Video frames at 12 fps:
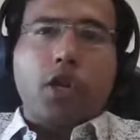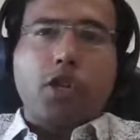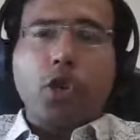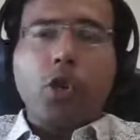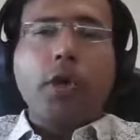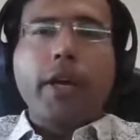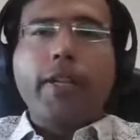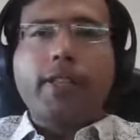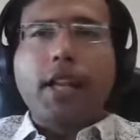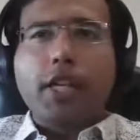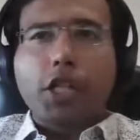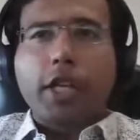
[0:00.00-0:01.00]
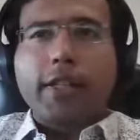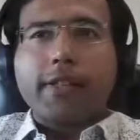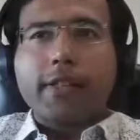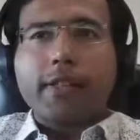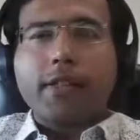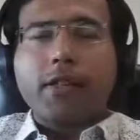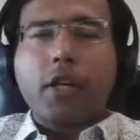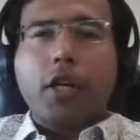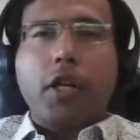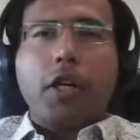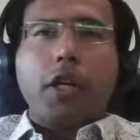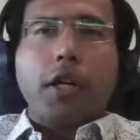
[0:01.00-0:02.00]
So, in such cases,
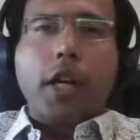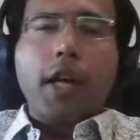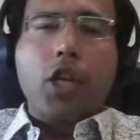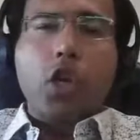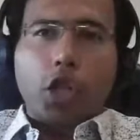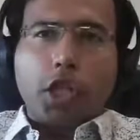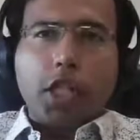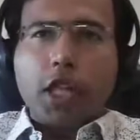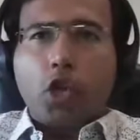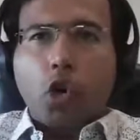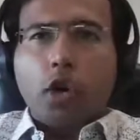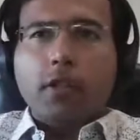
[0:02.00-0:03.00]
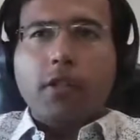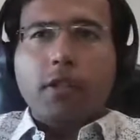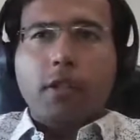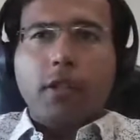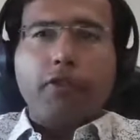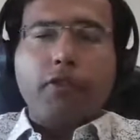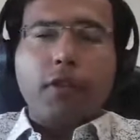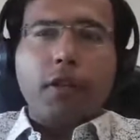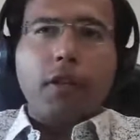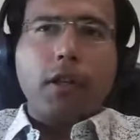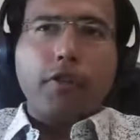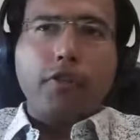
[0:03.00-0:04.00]
in logical course,
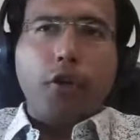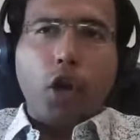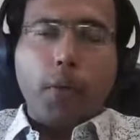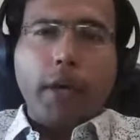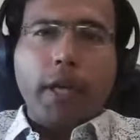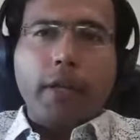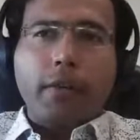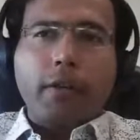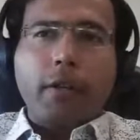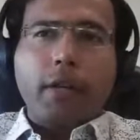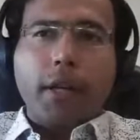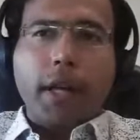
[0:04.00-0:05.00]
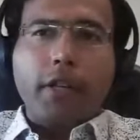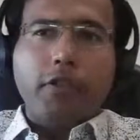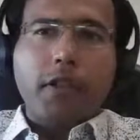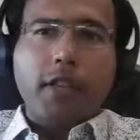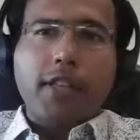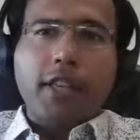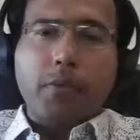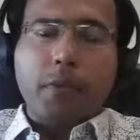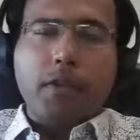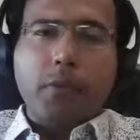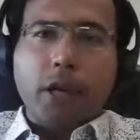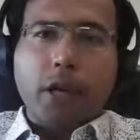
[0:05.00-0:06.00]
the following intricacies
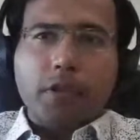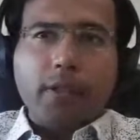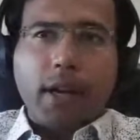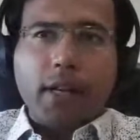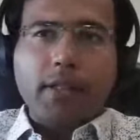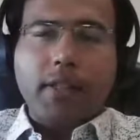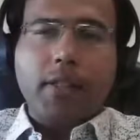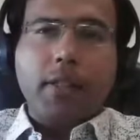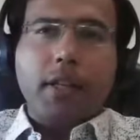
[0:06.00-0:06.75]
will result.